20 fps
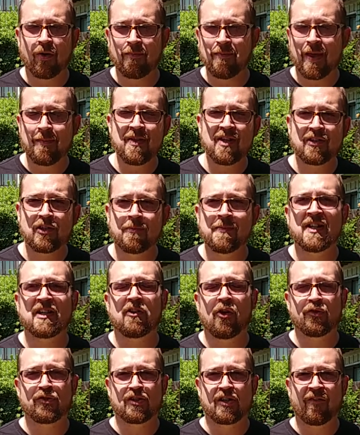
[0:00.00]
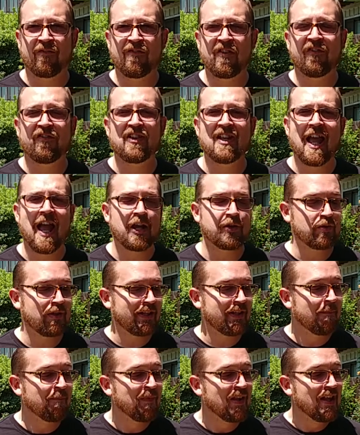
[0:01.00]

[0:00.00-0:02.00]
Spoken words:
or maybe a little bit closer to 50 actually.